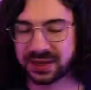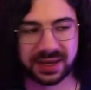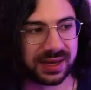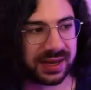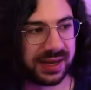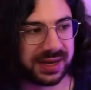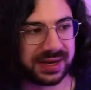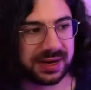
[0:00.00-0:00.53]

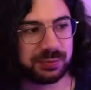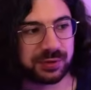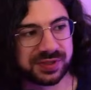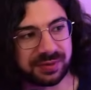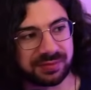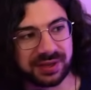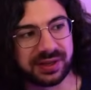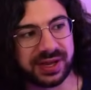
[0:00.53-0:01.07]
I ended up with
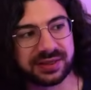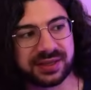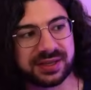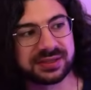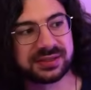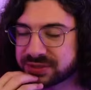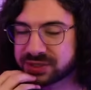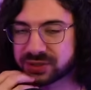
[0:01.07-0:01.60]
something like
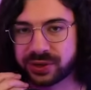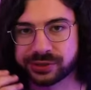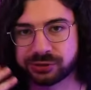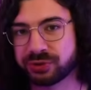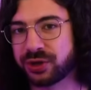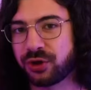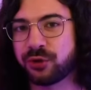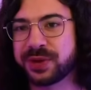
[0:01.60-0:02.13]
this. So I was
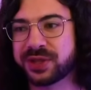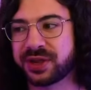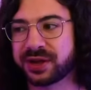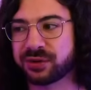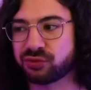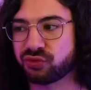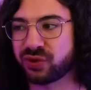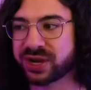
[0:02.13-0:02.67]
really hoping that I
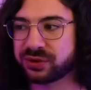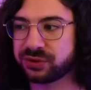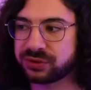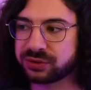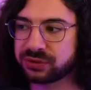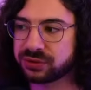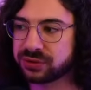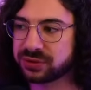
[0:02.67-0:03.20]
could
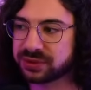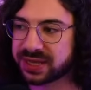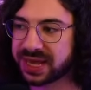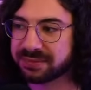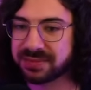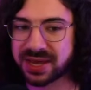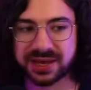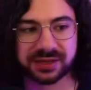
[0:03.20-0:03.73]
wrangle
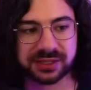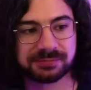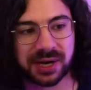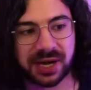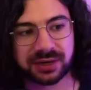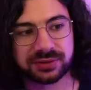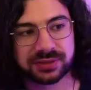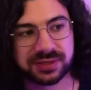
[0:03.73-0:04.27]
GameMaker's
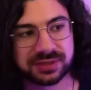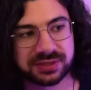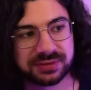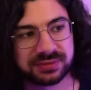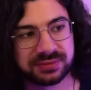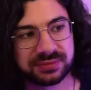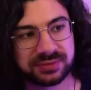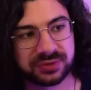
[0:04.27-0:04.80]
particle
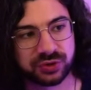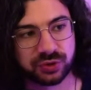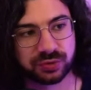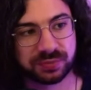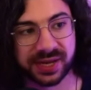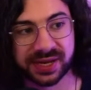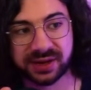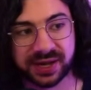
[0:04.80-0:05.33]
system to
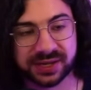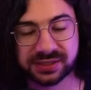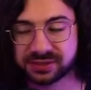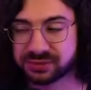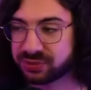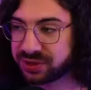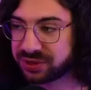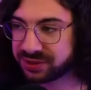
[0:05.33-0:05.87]
play nice
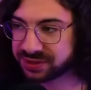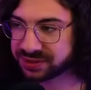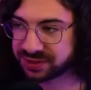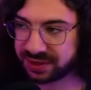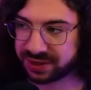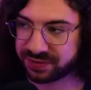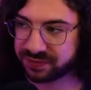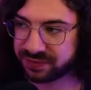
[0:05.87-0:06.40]
with this
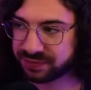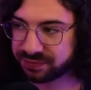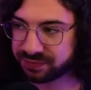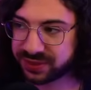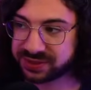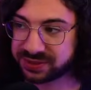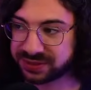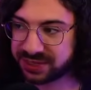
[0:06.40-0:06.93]
kind of
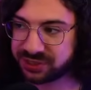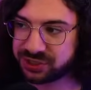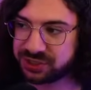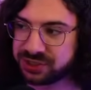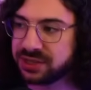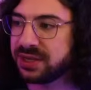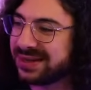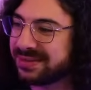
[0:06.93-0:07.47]

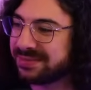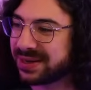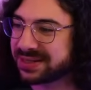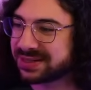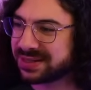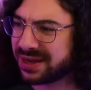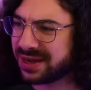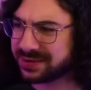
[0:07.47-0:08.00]
presentation.
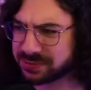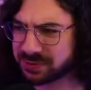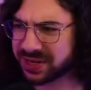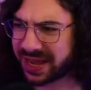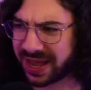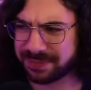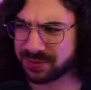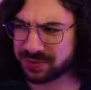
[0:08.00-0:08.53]
But I was pretty
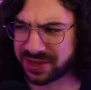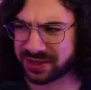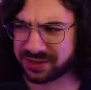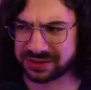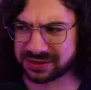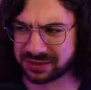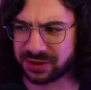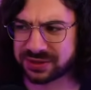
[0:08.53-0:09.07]
happy with how
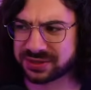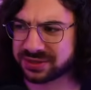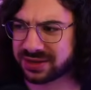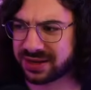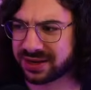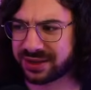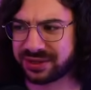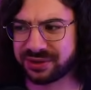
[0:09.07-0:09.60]
this looked.
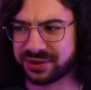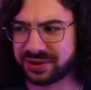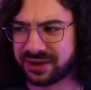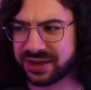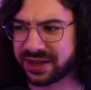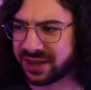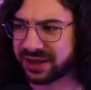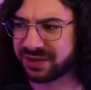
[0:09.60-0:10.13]
Like I thought, oh
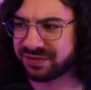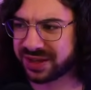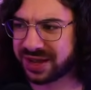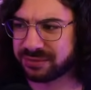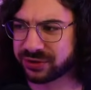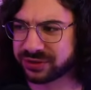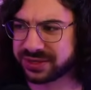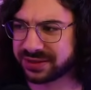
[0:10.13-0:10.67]
yeah, if the game
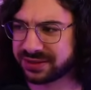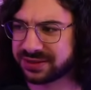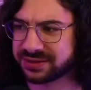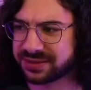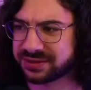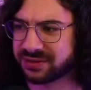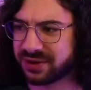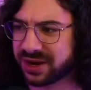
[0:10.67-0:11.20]
looks like this,
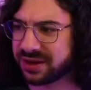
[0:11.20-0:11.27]
that's great.